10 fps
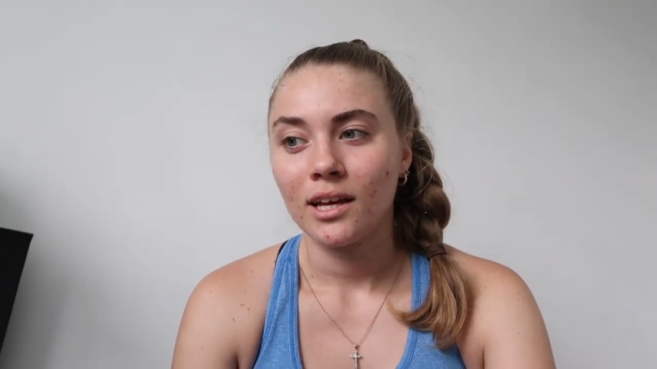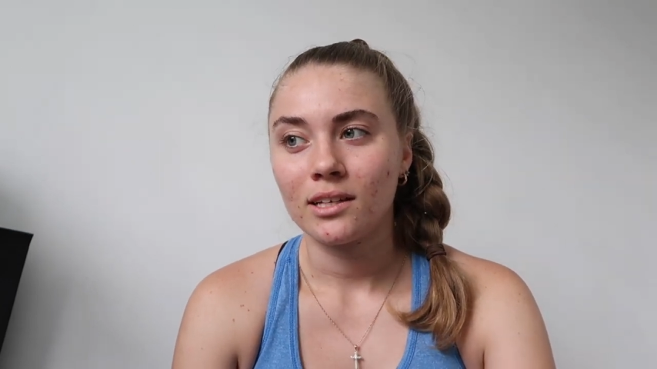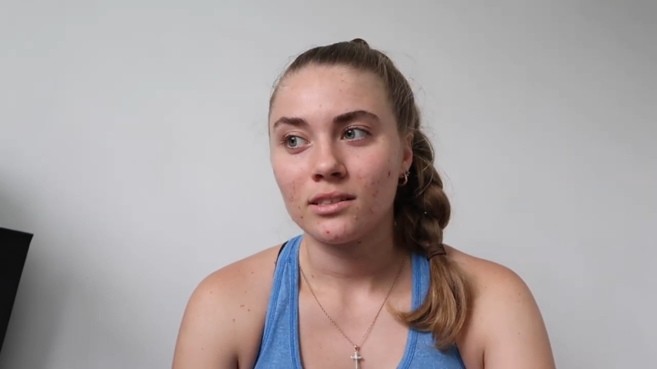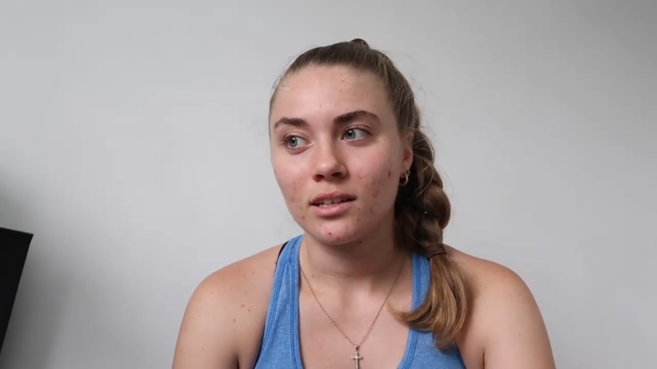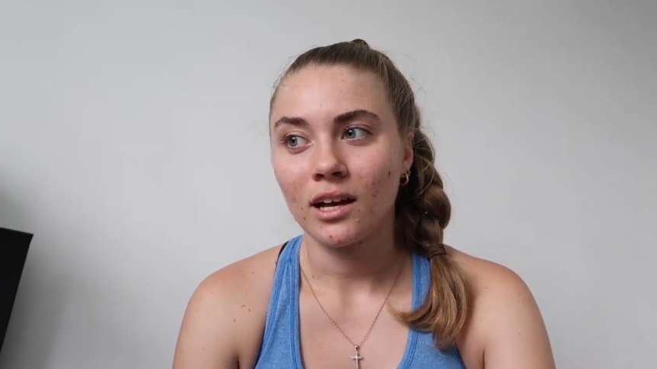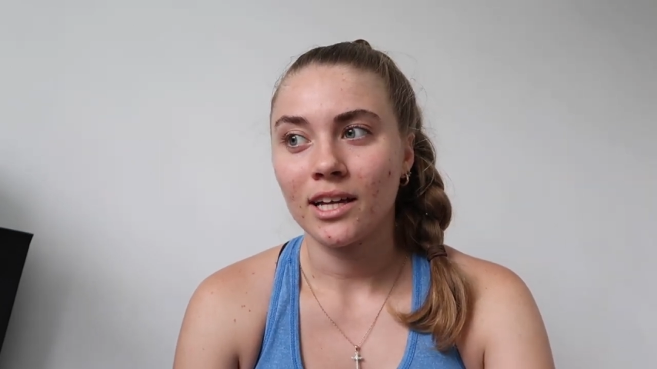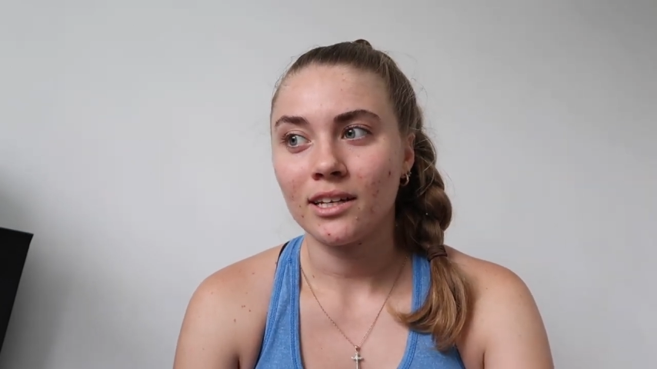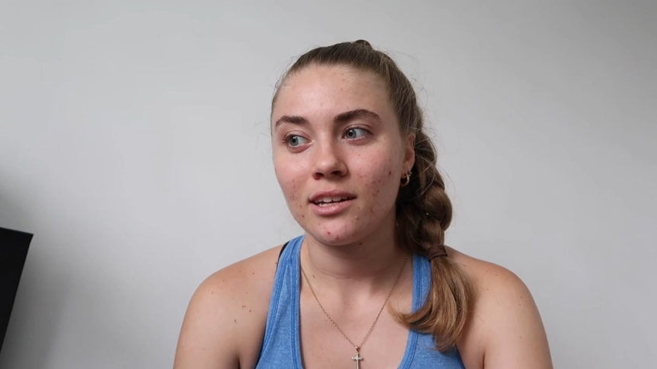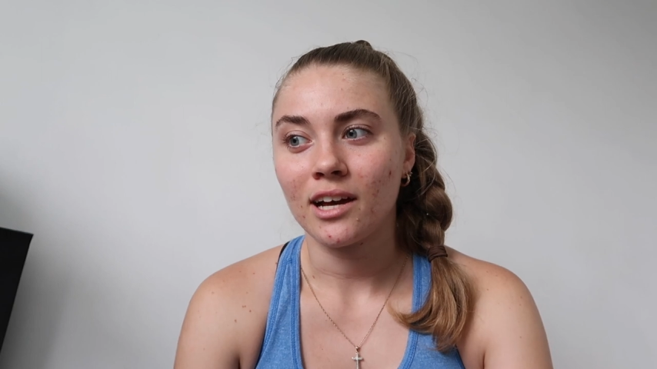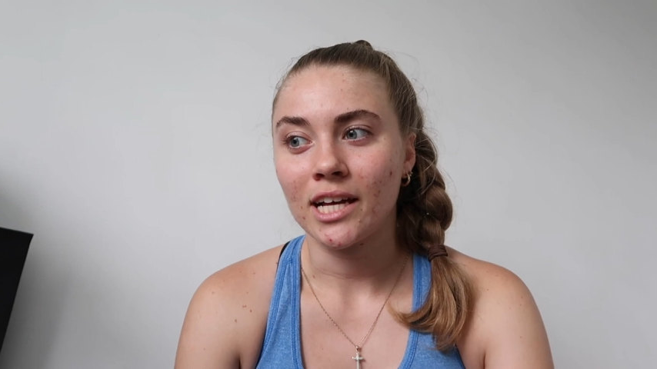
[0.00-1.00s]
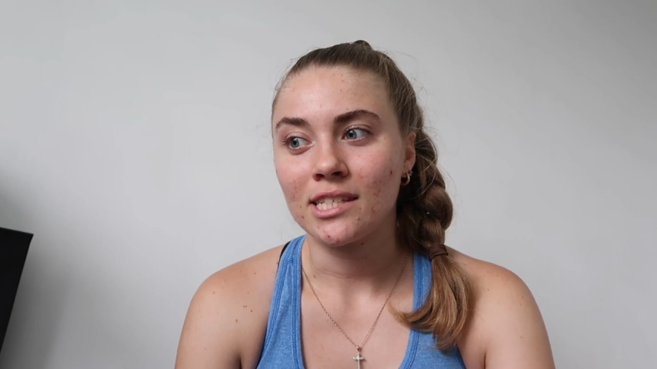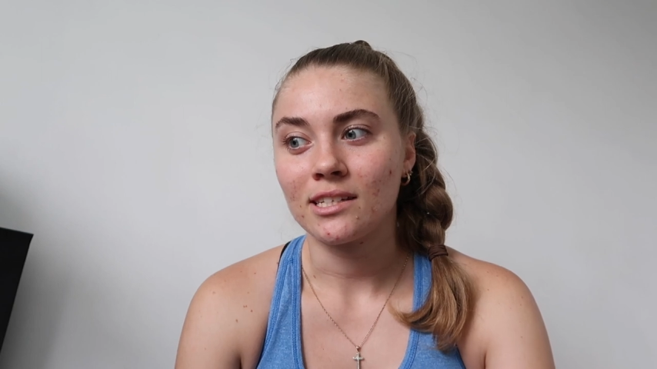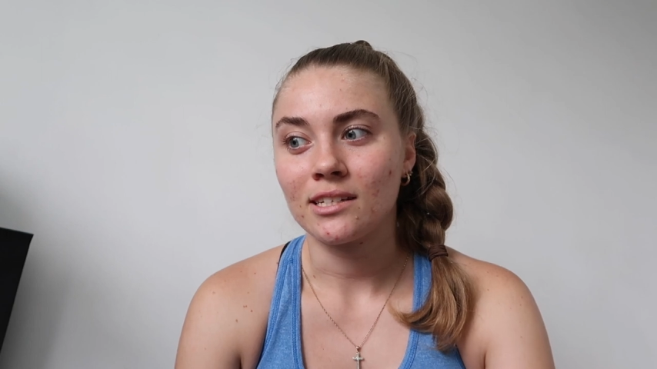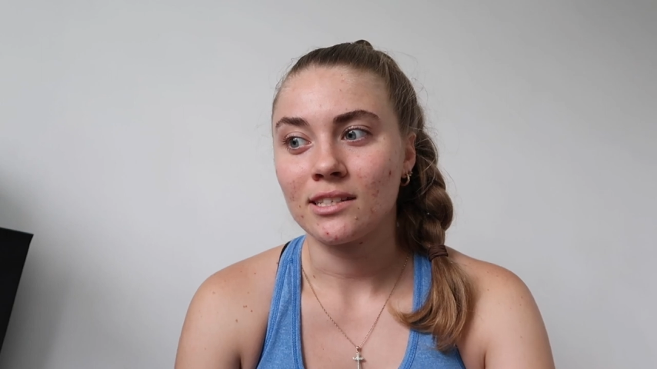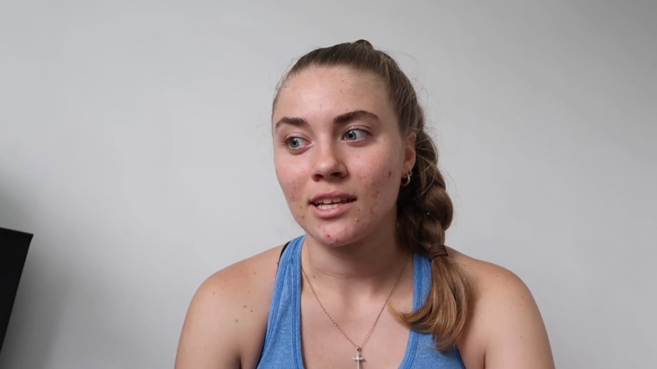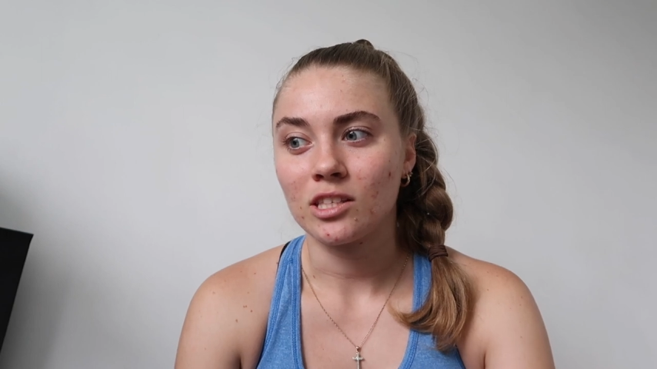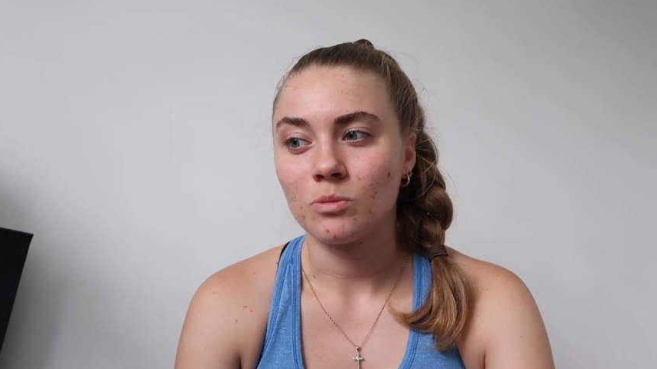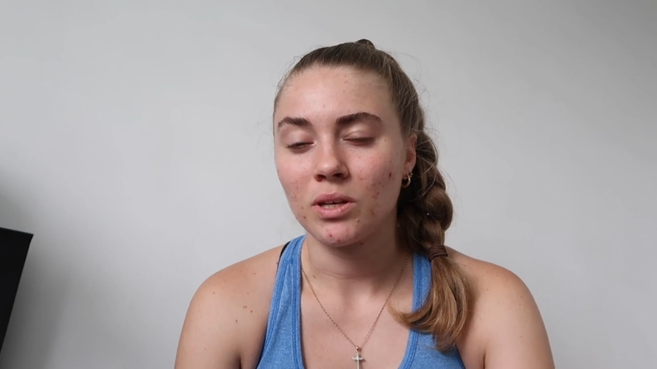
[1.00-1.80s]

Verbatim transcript: is kind of nice in a sense